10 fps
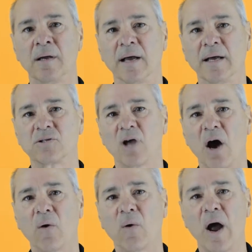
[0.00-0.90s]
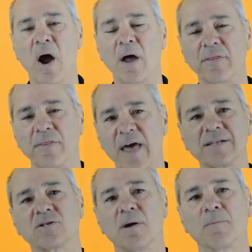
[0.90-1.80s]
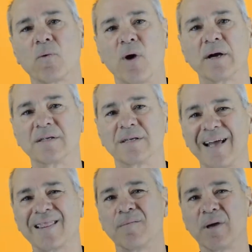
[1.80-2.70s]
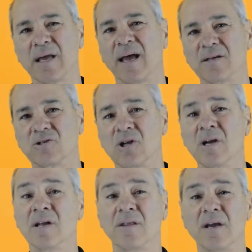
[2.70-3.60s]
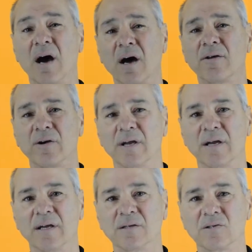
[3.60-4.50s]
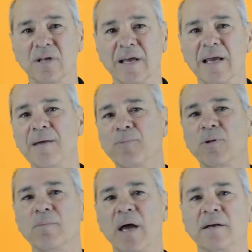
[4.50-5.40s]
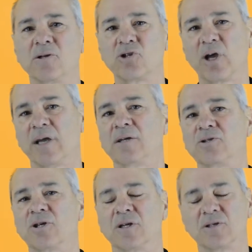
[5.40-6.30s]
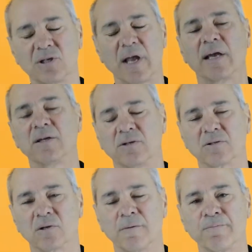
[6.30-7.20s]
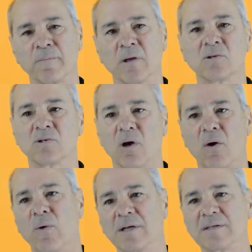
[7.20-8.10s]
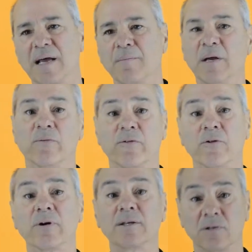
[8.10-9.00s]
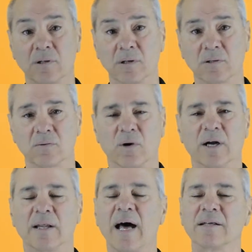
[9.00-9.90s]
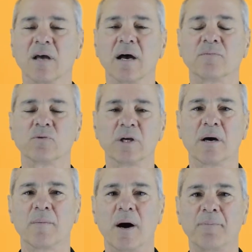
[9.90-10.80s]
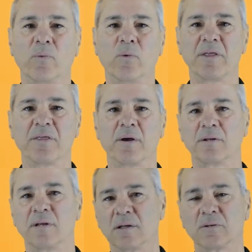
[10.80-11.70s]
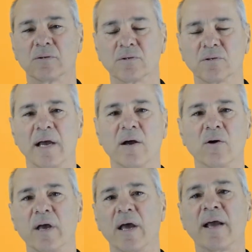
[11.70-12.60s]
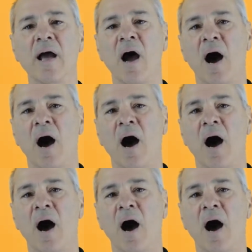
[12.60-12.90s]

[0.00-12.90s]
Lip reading: Okay, so that's number one, is get them engaged. The other is to implement change in stages. So what does that mean? For instance, a lot of times we come up with a dealer will say, okay,